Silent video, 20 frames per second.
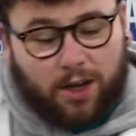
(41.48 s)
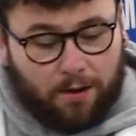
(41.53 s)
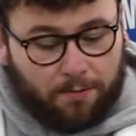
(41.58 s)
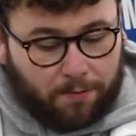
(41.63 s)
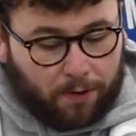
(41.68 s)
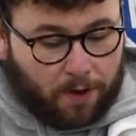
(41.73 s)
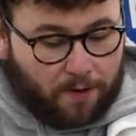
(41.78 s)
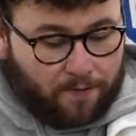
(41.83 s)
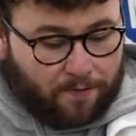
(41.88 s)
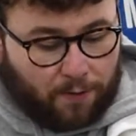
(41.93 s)
shirt
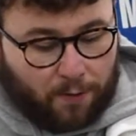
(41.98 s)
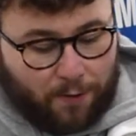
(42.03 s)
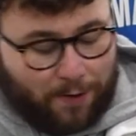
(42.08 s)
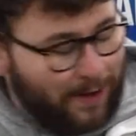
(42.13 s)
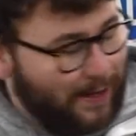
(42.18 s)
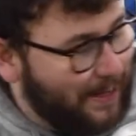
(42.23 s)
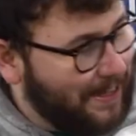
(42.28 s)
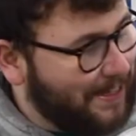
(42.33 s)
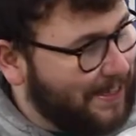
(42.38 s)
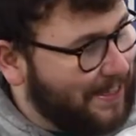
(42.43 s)
I'm going for.
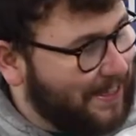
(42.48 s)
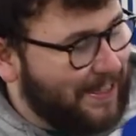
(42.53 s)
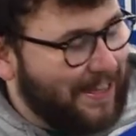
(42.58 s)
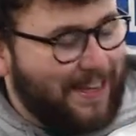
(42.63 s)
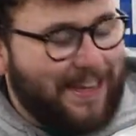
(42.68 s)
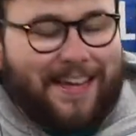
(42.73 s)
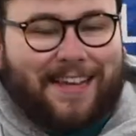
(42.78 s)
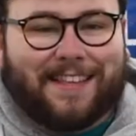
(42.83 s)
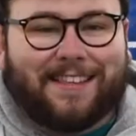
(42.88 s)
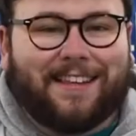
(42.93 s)
This is
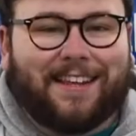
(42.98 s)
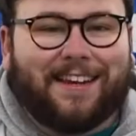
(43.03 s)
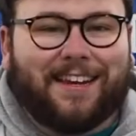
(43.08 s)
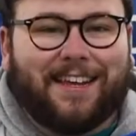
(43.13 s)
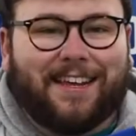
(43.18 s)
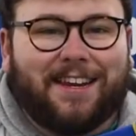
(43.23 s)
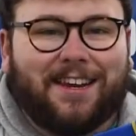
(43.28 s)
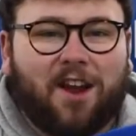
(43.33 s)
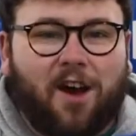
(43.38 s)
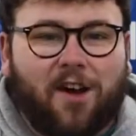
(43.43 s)
the
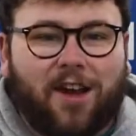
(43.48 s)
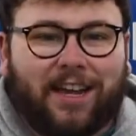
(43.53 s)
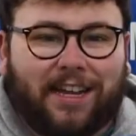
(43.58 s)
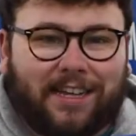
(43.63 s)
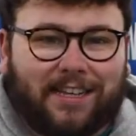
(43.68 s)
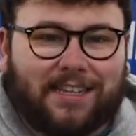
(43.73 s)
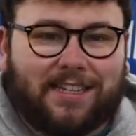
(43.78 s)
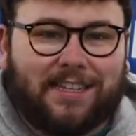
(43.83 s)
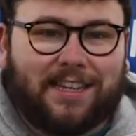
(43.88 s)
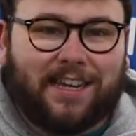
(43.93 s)
Italy
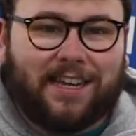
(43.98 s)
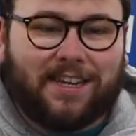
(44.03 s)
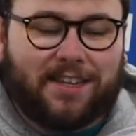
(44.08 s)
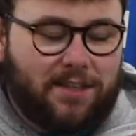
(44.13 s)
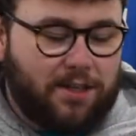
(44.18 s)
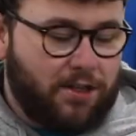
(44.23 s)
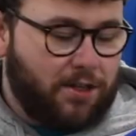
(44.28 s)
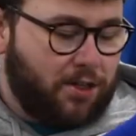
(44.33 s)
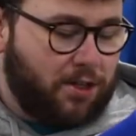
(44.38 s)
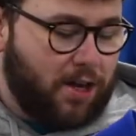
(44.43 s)

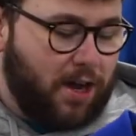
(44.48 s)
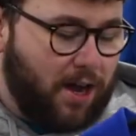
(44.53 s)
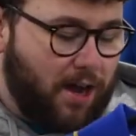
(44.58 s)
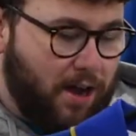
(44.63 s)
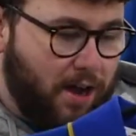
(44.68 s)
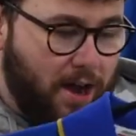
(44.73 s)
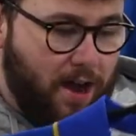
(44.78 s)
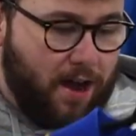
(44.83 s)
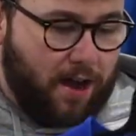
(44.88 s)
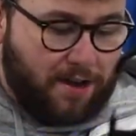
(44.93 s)
96
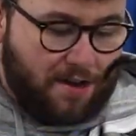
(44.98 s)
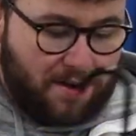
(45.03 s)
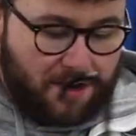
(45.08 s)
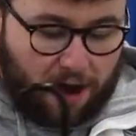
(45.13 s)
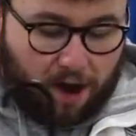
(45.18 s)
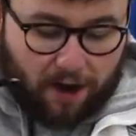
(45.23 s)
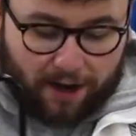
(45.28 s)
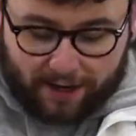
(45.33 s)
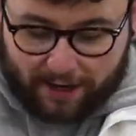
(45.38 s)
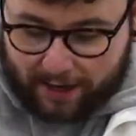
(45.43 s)
shirt,
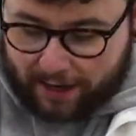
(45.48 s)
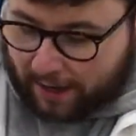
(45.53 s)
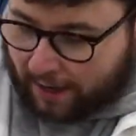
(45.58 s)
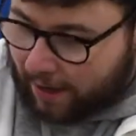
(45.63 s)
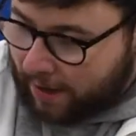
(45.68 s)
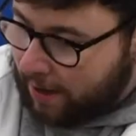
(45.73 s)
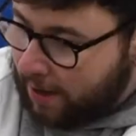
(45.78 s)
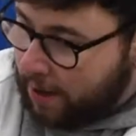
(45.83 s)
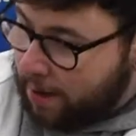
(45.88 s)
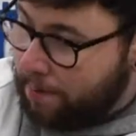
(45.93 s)
Nike,
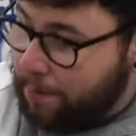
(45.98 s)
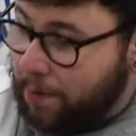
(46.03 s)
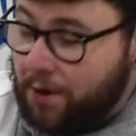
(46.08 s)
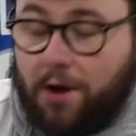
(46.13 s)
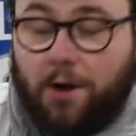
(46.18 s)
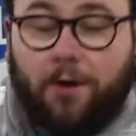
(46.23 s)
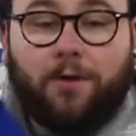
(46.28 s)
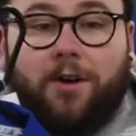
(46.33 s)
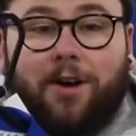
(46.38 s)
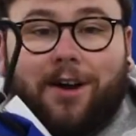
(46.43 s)
but
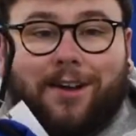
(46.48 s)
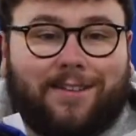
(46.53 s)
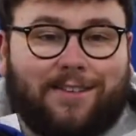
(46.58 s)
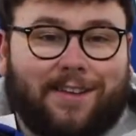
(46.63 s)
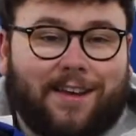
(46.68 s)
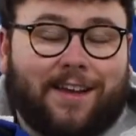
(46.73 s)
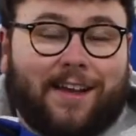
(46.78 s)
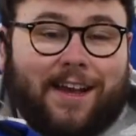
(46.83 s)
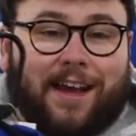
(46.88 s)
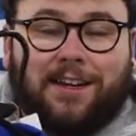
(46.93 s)
no Nike
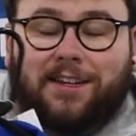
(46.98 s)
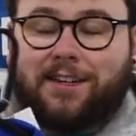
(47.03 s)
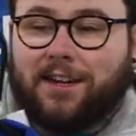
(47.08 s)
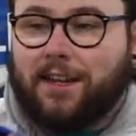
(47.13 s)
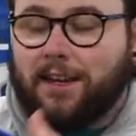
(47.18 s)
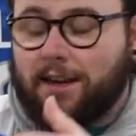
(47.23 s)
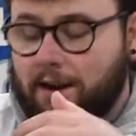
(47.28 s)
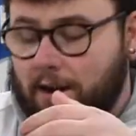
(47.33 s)
tick actually.